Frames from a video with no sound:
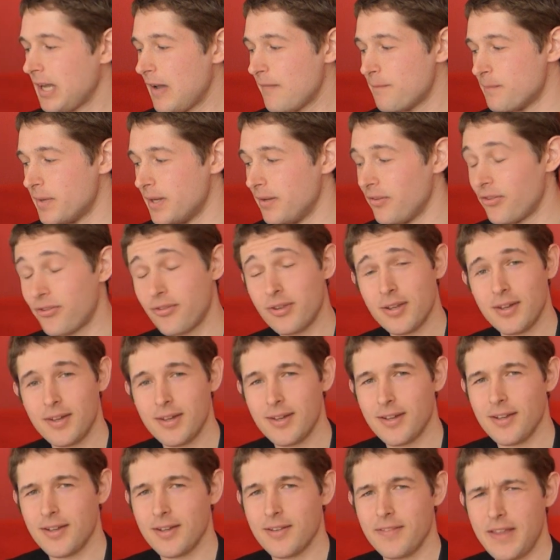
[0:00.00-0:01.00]
governments,
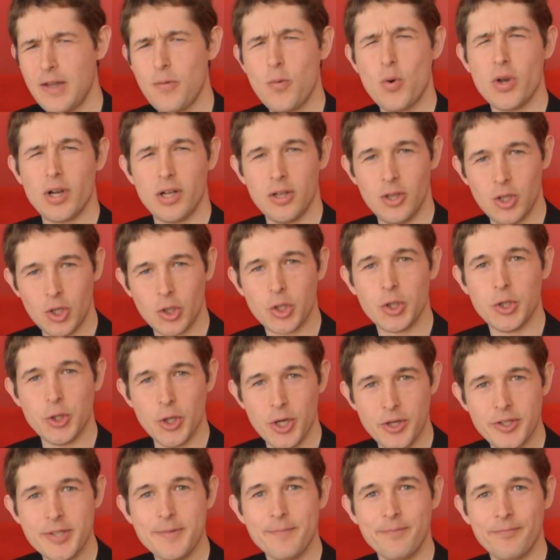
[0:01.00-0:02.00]
they want to look
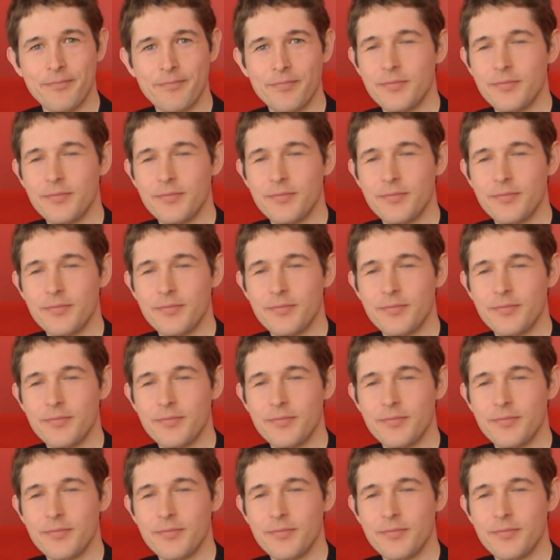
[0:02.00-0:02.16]
good.